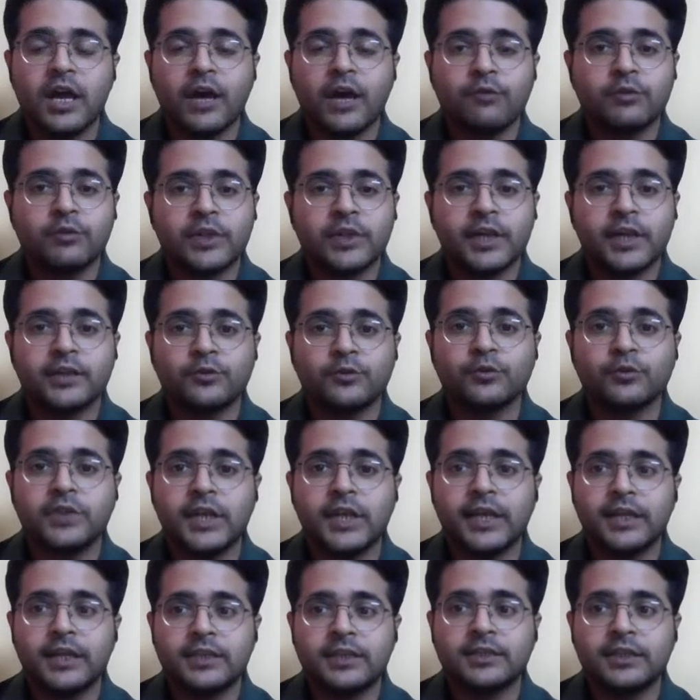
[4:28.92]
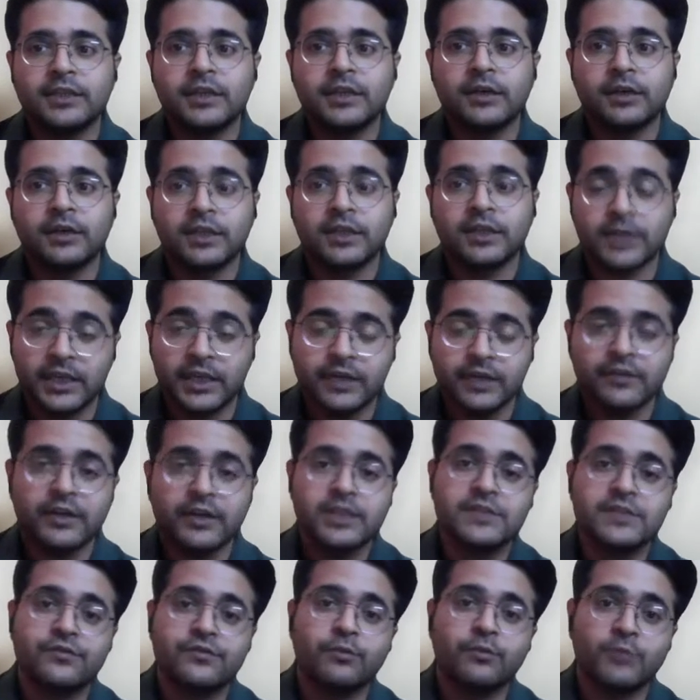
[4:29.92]
I would like to take the
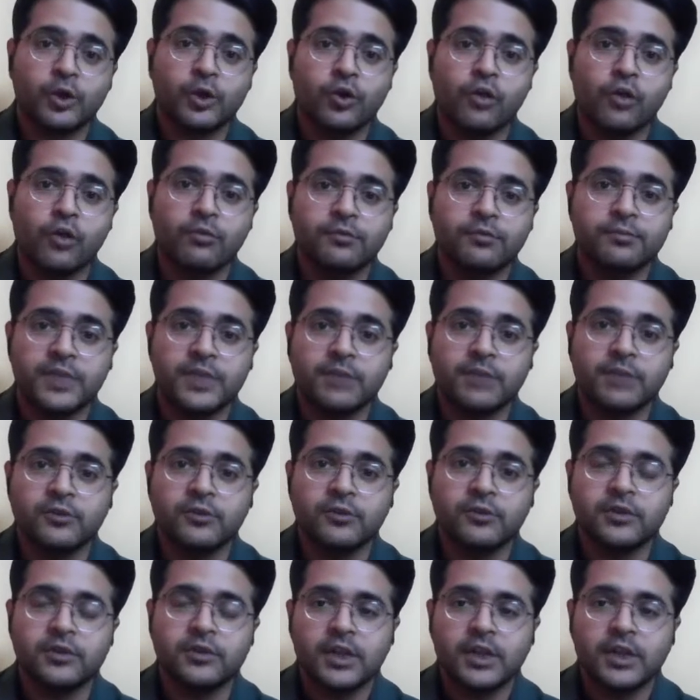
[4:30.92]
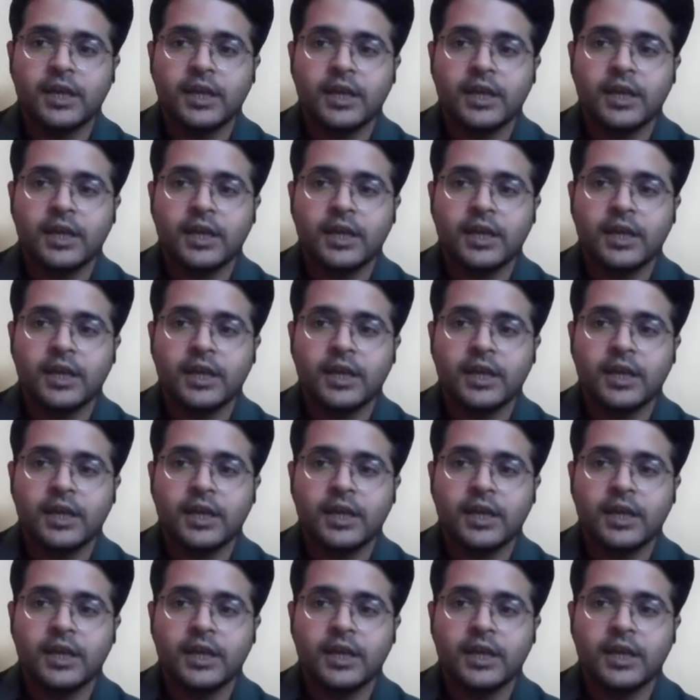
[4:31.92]
hearings from the common people